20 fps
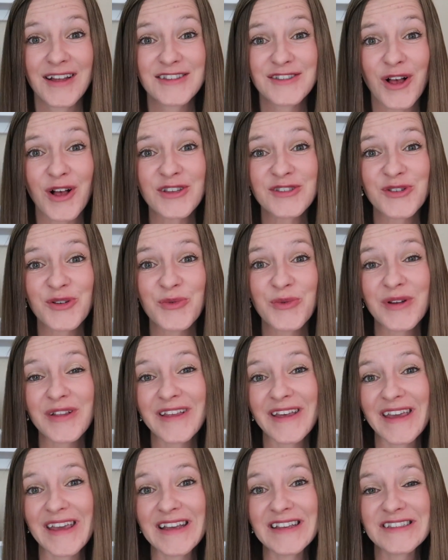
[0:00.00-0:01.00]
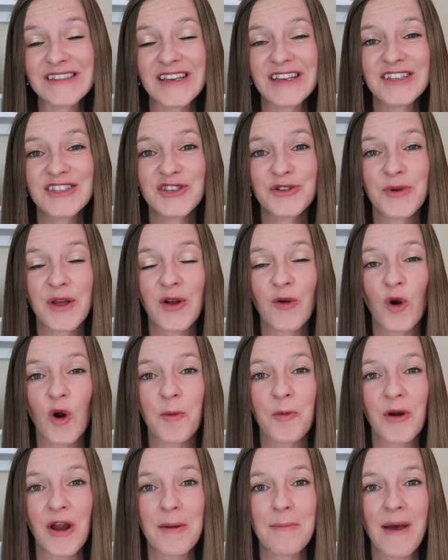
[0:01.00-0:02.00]
It's also really easy to
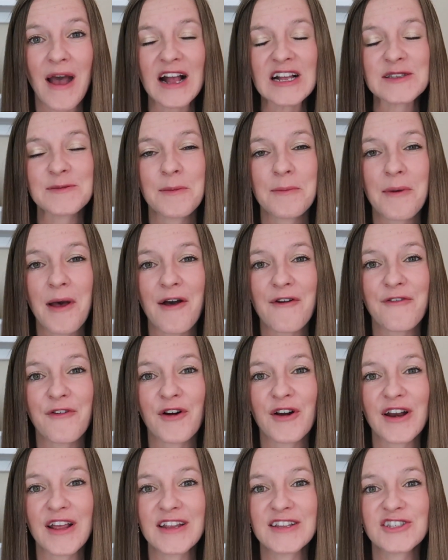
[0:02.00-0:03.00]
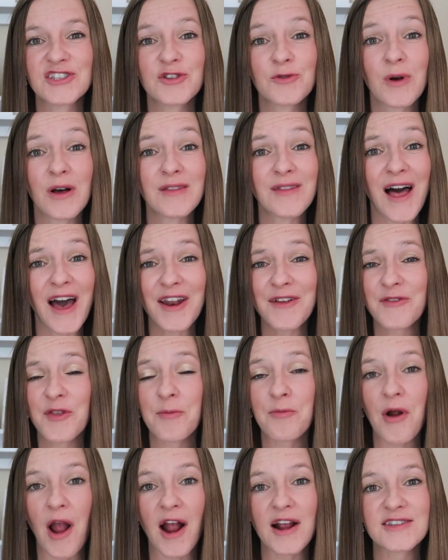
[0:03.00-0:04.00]
incorporate maximum effort into a lot of the
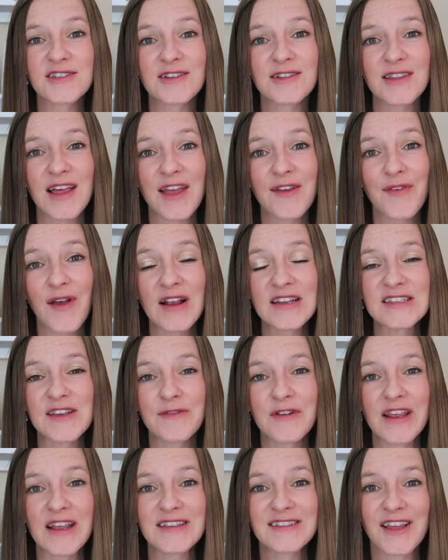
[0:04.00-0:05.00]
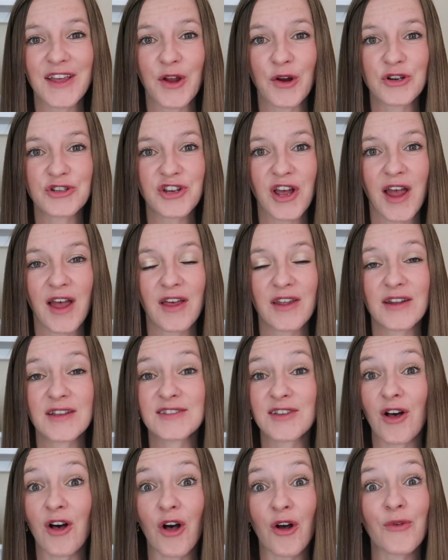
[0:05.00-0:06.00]
practical life activities that your child
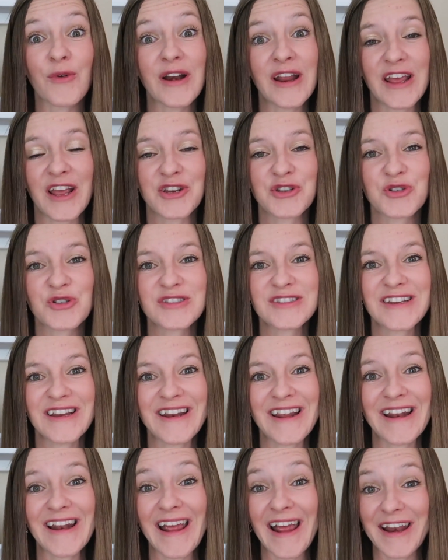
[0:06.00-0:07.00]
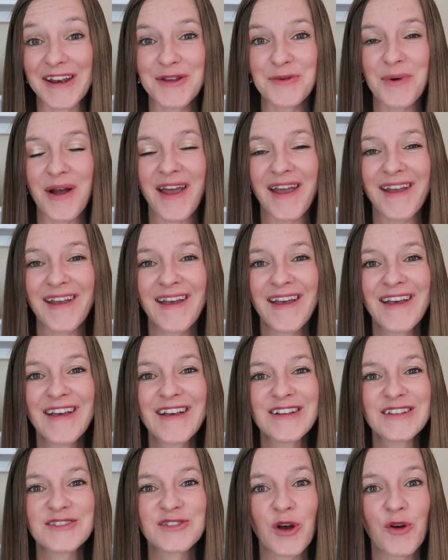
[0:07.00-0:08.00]
is already interested in anyway.
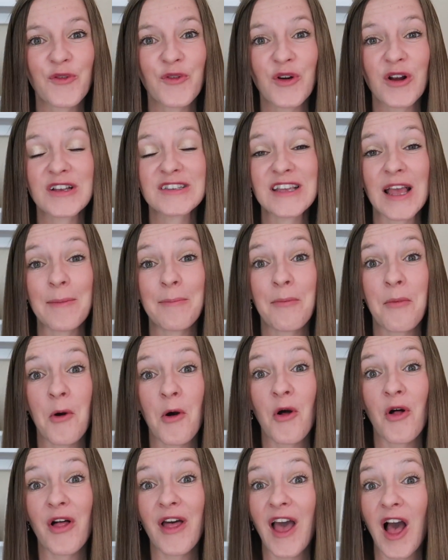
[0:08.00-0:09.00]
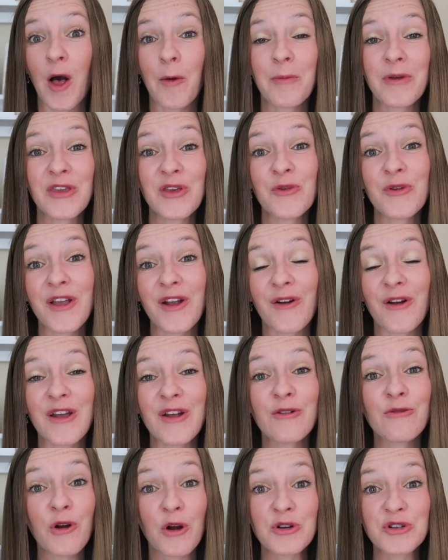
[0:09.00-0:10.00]
So for example, helping you carry
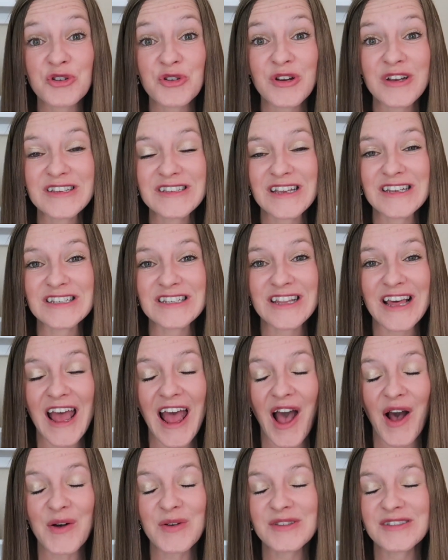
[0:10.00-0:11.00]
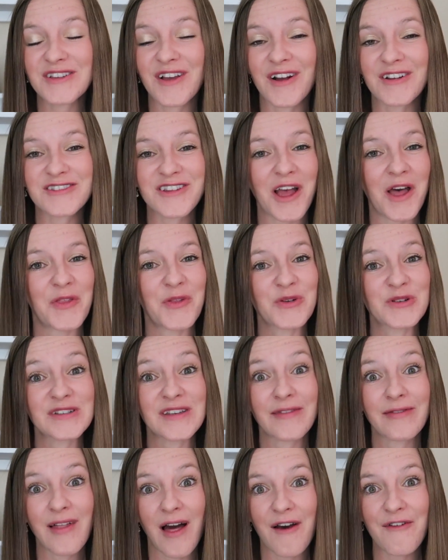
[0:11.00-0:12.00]
groceries into the house. Young toddlers
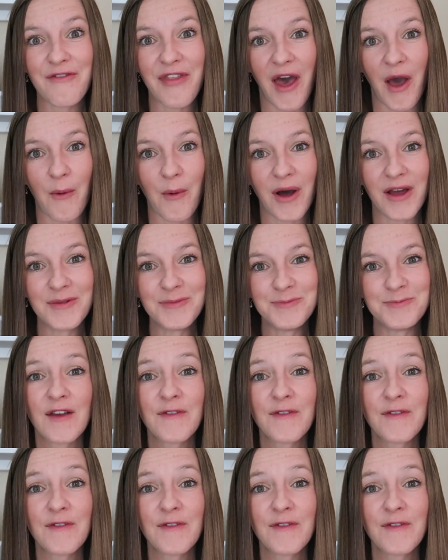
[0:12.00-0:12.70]
love that one.